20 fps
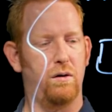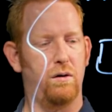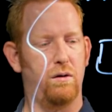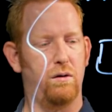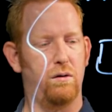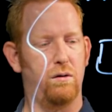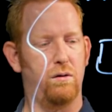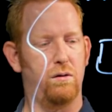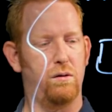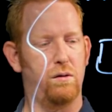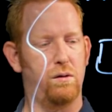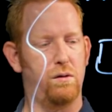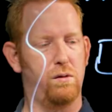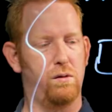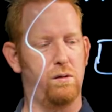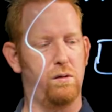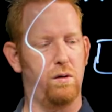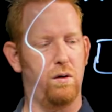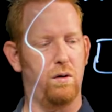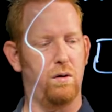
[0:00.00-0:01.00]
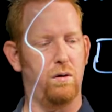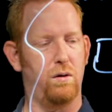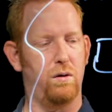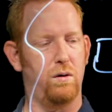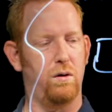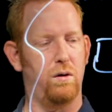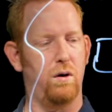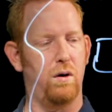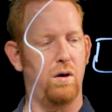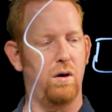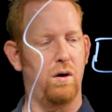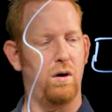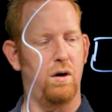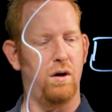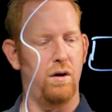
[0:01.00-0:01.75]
(silence)